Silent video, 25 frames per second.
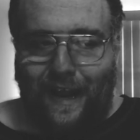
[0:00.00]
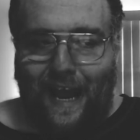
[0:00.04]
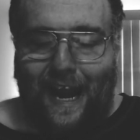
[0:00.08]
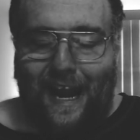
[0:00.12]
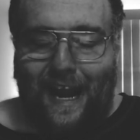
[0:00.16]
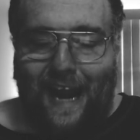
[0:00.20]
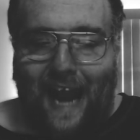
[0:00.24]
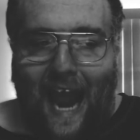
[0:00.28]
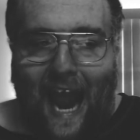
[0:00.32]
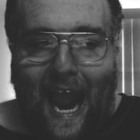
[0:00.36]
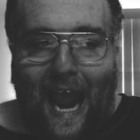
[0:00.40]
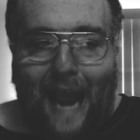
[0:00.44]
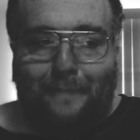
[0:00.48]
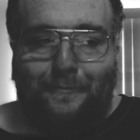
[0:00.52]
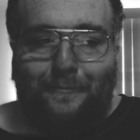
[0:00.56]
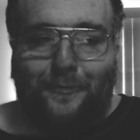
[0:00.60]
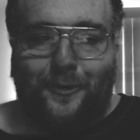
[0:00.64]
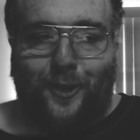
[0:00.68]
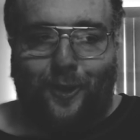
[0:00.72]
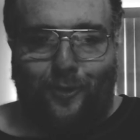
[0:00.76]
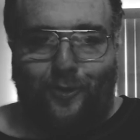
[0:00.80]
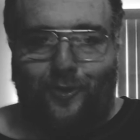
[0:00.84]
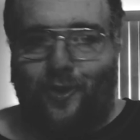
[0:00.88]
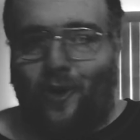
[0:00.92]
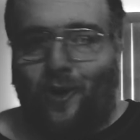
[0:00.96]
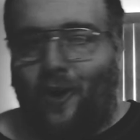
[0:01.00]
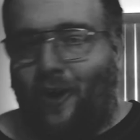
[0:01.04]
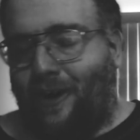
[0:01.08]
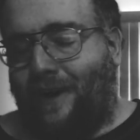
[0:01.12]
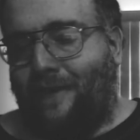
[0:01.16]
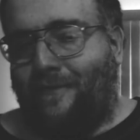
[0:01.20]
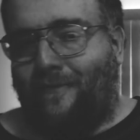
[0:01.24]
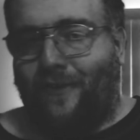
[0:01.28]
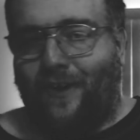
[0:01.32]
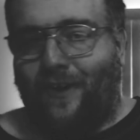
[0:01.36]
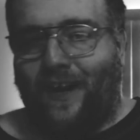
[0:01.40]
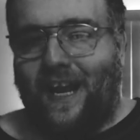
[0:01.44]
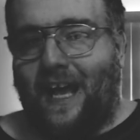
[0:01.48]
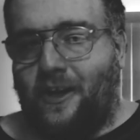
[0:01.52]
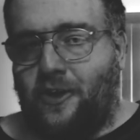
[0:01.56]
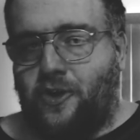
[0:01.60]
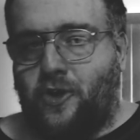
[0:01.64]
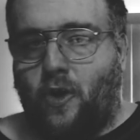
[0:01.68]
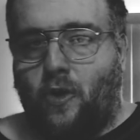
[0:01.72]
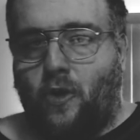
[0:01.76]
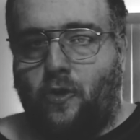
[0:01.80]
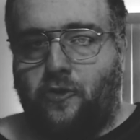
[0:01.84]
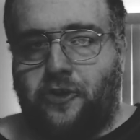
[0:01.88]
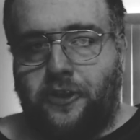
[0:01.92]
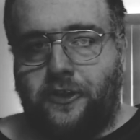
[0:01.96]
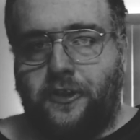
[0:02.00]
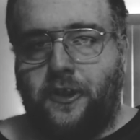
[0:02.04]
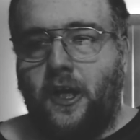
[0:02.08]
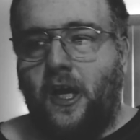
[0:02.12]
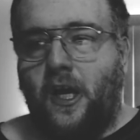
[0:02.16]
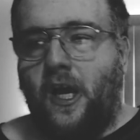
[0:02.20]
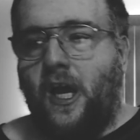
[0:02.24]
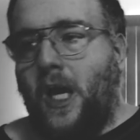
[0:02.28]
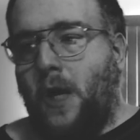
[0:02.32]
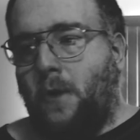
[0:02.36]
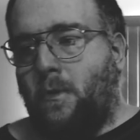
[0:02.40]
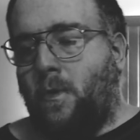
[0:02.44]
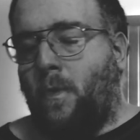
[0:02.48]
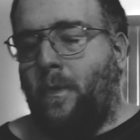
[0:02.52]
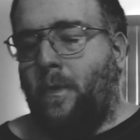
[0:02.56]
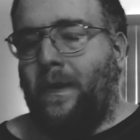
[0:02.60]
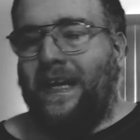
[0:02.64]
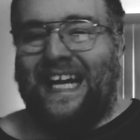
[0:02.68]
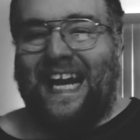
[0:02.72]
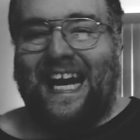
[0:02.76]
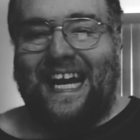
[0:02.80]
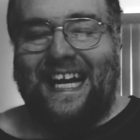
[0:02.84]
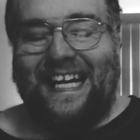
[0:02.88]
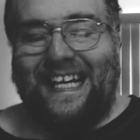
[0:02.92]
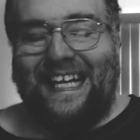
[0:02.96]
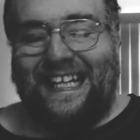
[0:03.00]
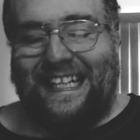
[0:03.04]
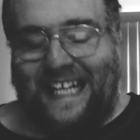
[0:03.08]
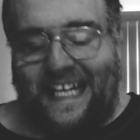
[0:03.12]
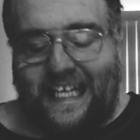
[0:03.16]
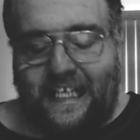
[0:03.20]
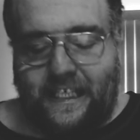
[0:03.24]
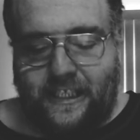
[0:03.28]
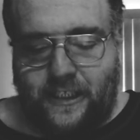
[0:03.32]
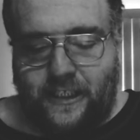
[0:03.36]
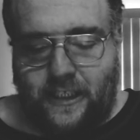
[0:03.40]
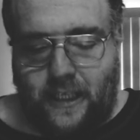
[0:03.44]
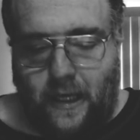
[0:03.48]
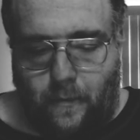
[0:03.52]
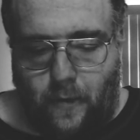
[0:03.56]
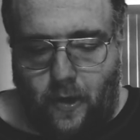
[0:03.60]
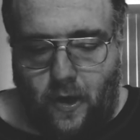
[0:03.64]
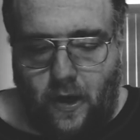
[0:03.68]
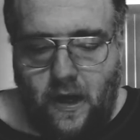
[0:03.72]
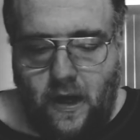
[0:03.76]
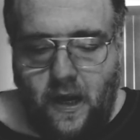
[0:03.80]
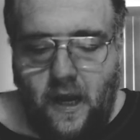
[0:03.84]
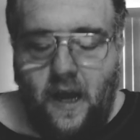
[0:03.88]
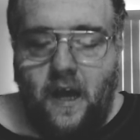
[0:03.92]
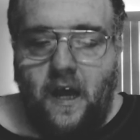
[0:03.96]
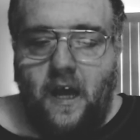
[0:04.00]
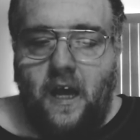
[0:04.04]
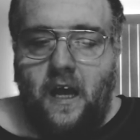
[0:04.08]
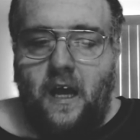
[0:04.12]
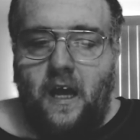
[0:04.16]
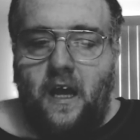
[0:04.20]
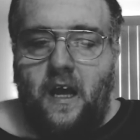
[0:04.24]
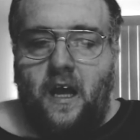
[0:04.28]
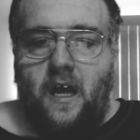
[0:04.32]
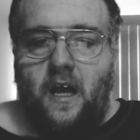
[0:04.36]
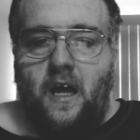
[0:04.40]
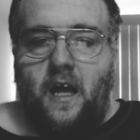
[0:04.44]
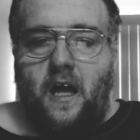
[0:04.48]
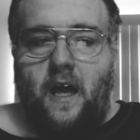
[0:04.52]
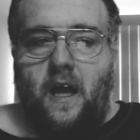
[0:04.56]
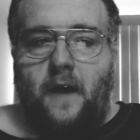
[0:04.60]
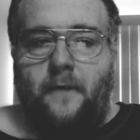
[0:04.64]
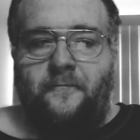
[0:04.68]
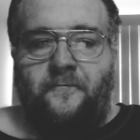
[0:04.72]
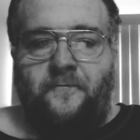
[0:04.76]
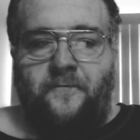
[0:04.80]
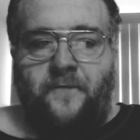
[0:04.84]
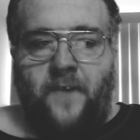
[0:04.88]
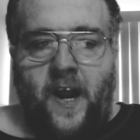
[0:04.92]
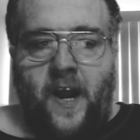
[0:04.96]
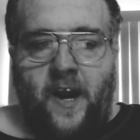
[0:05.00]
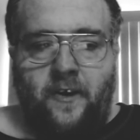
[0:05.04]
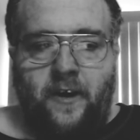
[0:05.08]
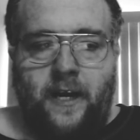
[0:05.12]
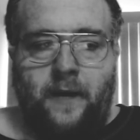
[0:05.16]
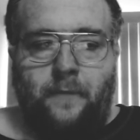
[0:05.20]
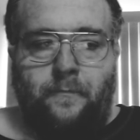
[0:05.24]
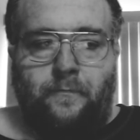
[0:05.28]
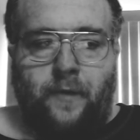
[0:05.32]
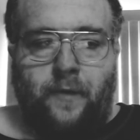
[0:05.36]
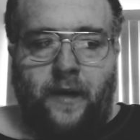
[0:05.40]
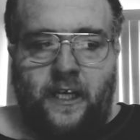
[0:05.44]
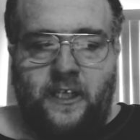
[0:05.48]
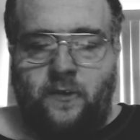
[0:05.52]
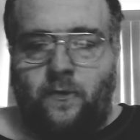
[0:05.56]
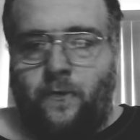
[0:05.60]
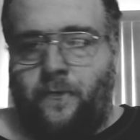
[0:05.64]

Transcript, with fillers: an absolute target for college coaches when we get into the summer. Very impressed